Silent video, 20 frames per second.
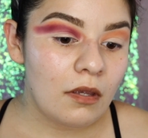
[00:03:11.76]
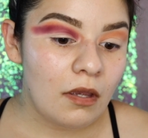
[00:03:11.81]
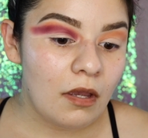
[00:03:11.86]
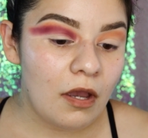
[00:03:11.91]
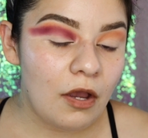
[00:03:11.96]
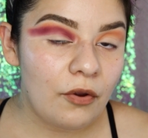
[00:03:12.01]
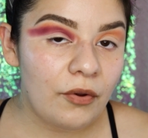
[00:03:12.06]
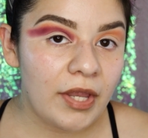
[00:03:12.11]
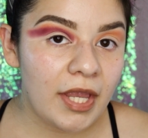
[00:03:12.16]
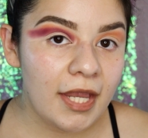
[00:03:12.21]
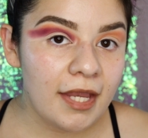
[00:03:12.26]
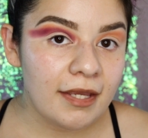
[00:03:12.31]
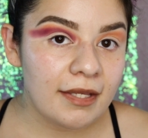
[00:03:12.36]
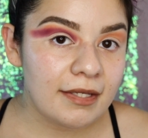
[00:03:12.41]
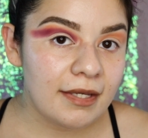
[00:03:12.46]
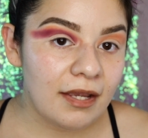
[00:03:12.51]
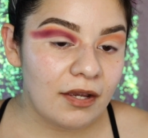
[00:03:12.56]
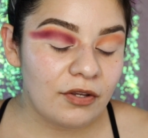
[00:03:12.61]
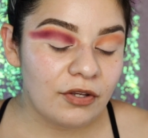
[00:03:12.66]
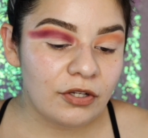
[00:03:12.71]
Okay,
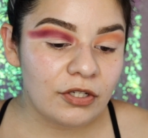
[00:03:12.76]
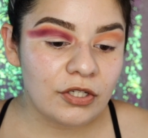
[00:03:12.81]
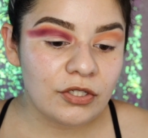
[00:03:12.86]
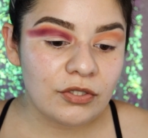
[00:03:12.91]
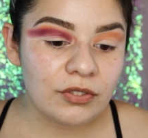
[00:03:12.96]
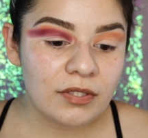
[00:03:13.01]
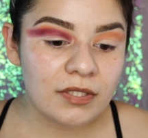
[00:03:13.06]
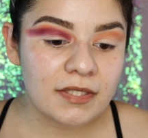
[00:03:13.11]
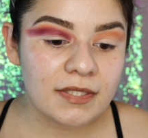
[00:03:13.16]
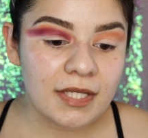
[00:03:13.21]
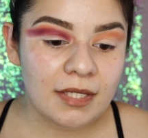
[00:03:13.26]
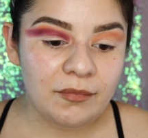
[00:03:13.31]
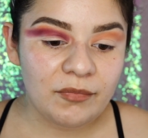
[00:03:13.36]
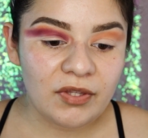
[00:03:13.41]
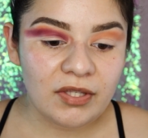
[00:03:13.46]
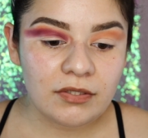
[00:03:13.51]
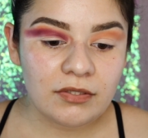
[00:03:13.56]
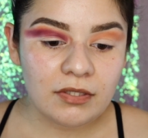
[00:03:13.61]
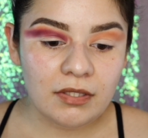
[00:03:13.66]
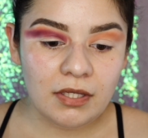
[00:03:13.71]
now you're going to do the same
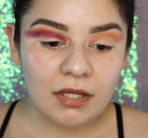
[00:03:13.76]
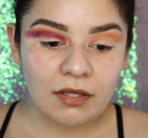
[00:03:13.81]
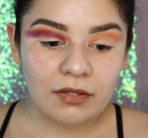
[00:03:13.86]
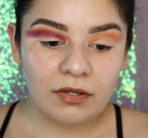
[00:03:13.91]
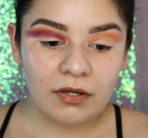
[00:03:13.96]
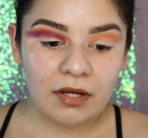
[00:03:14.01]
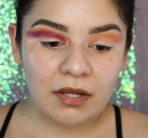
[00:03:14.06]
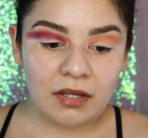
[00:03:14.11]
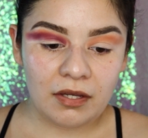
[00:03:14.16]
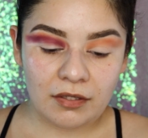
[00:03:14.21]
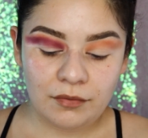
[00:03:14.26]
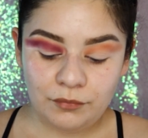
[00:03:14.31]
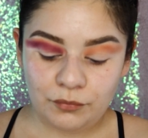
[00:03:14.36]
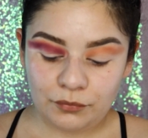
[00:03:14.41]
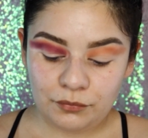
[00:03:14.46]
thing to the other eye.